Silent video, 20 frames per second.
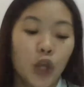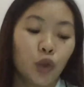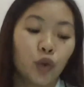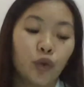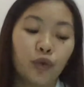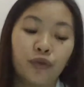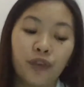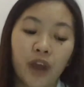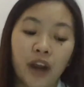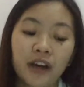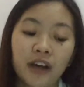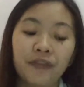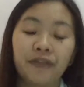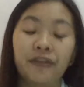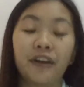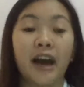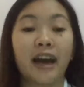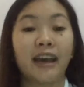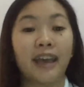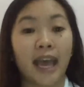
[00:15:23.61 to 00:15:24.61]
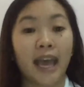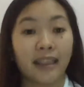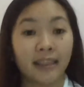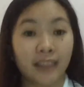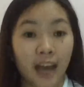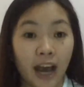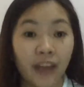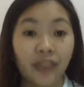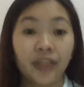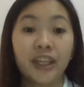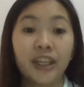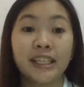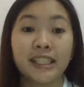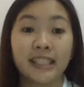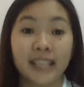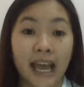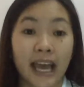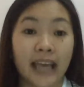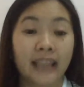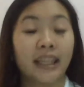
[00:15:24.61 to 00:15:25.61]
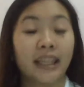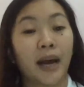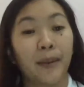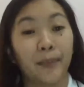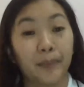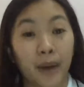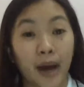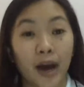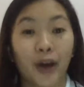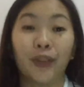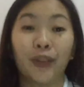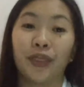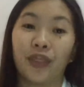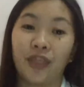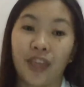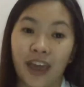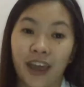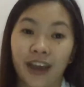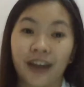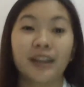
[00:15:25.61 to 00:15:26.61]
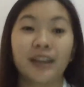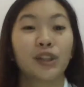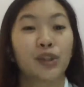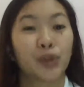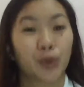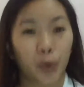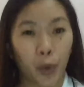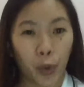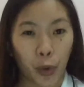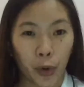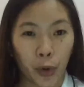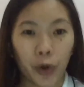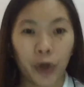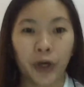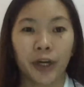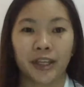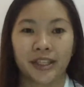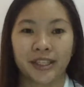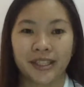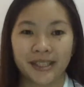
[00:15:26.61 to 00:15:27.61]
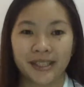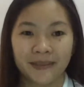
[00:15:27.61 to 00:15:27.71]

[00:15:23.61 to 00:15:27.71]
to verify and understand about their scores.